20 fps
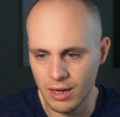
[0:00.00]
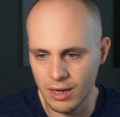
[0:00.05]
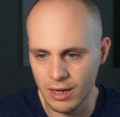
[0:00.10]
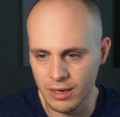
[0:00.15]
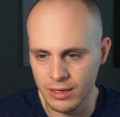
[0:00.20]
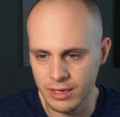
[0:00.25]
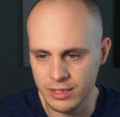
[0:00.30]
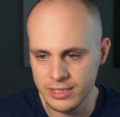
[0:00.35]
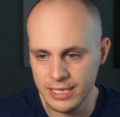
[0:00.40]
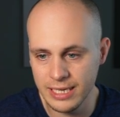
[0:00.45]

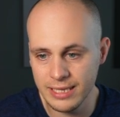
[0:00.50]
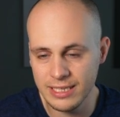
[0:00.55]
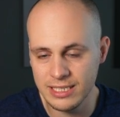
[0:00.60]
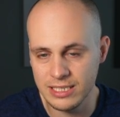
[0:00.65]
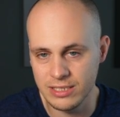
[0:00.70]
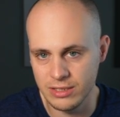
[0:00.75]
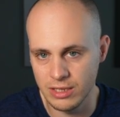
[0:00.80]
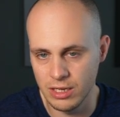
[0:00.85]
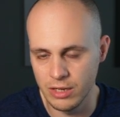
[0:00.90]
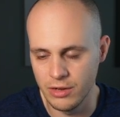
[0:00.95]
I'm going to tick
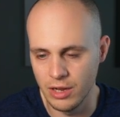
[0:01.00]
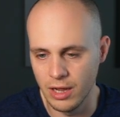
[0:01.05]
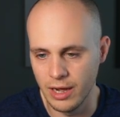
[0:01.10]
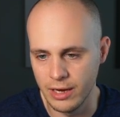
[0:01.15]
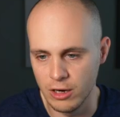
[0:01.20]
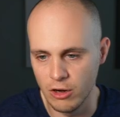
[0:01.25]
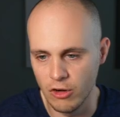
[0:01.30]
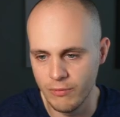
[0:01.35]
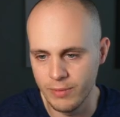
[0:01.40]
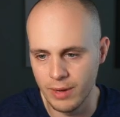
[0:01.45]
this line
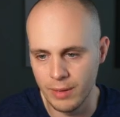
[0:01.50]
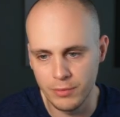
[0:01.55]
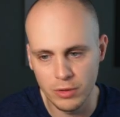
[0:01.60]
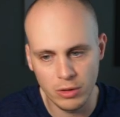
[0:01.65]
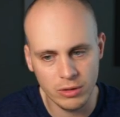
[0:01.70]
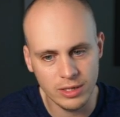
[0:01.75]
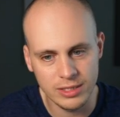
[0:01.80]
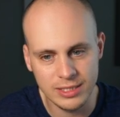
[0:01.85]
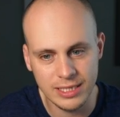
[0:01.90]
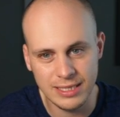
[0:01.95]
off, but I'm not
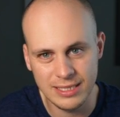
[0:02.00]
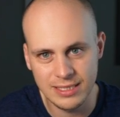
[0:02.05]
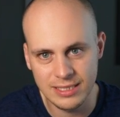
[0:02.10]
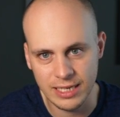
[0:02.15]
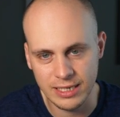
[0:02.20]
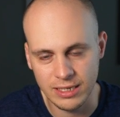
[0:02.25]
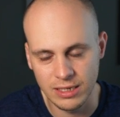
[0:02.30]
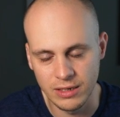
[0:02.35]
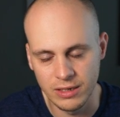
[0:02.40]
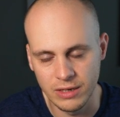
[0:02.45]
going to tick the
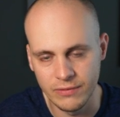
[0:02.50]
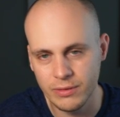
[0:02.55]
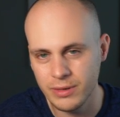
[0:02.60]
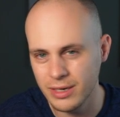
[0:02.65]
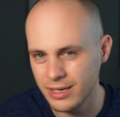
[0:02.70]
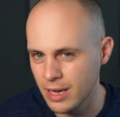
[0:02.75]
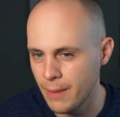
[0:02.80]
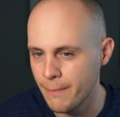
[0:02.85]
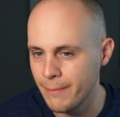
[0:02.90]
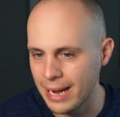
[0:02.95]
second line off. I'm
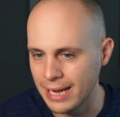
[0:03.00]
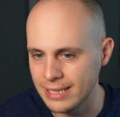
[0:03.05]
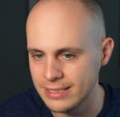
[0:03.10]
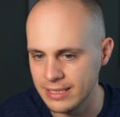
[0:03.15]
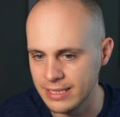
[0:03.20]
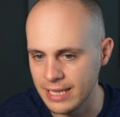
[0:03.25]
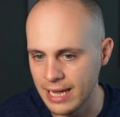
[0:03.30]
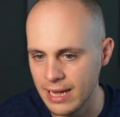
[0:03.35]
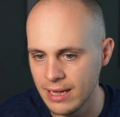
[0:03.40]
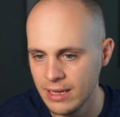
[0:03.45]
going to come back to
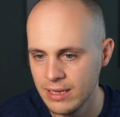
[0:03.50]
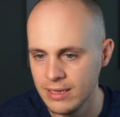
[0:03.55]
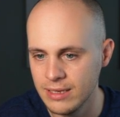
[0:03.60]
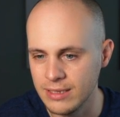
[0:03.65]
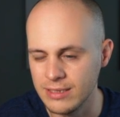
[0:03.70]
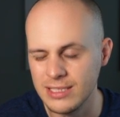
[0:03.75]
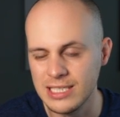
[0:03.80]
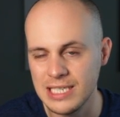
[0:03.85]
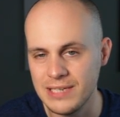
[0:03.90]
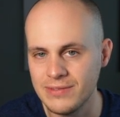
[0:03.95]
that
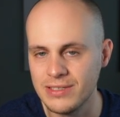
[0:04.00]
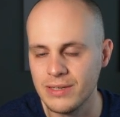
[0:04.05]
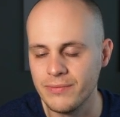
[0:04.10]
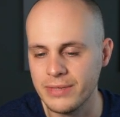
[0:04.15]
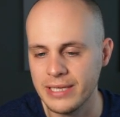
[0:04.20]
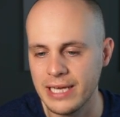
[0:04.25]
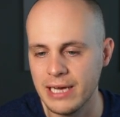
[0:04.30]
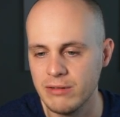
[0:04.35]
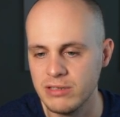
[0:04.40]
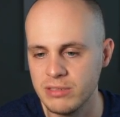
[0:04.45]
and see if
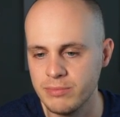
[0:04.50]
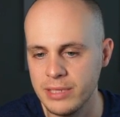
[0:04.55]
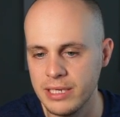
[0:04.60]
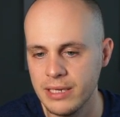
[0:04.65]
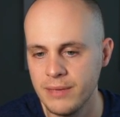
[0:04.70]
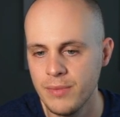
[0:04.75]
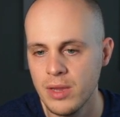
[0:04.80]
something helps me.